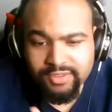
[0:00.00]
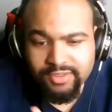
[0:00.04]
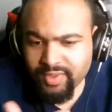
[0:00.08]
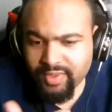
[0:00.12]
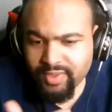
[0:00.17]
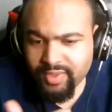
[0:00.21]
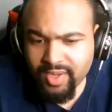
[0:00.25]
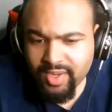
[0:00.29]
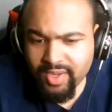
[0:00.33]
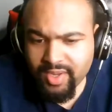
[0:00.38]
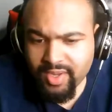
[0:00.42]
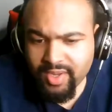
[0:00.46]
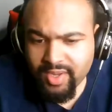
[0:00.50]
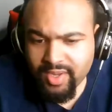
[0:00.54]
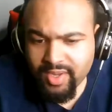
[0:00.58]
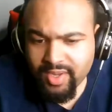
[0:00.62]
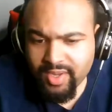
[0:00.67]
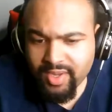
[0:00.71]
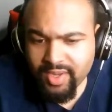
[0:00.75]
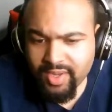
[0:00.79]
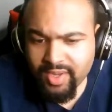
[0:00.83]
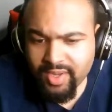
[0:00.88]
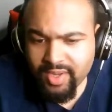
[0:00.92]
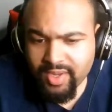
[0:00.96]
And if we have any
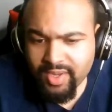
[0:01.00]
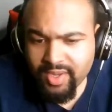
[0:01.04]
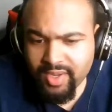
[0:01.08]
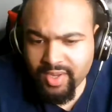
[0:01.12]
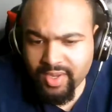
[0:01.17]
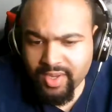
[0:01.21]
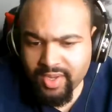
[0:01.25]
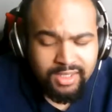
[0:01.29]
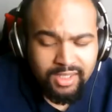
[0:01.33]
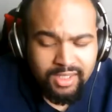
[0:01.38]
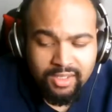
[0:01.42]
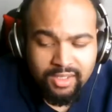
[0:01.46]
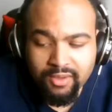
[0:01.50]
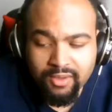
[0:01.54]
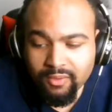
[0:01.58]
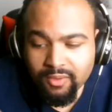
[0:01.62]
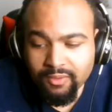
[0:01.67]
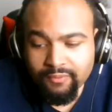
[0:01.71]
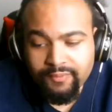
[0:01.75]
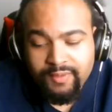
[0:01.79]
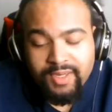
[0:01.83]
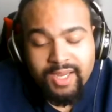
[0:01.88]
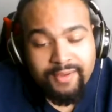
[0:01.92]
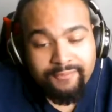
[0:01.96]
other topics
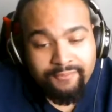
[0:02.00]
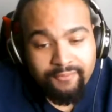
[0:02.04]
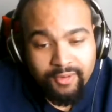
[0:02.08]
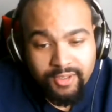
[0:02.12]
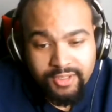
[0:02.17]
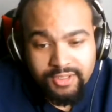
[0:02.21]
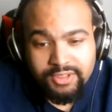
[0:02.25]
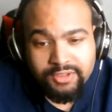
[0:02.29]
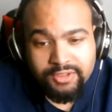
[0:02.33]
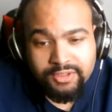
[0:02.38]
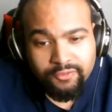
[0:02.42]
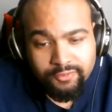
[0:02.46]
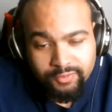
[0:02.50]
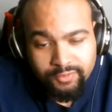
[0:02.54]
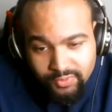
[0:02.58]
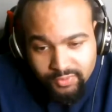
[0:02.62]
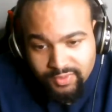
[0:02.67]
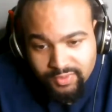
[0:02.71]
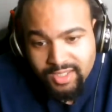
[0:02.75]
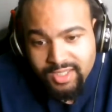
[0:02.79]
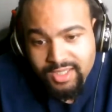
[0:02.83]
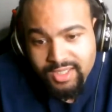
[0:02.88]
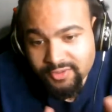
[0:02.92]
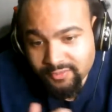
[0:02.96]
or if we have questions from
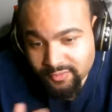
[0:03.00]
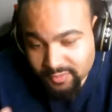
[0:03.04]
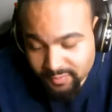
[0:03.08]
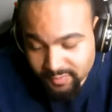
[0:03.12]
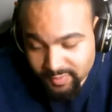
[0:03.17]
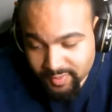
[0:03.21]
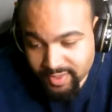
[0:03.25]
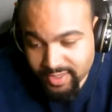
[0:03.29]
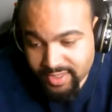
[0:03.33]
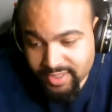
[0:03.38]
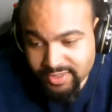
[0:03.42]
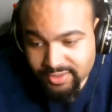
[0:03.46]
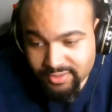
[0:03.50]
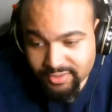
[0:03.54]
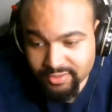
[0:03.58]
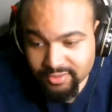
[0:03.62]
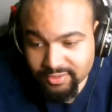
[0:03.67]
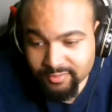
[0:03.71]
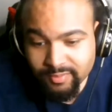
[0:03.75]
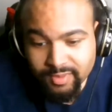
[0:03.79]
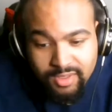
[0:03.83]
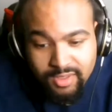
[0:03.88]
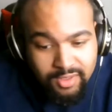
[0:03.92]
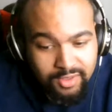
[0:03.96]
you guys, we will answer them.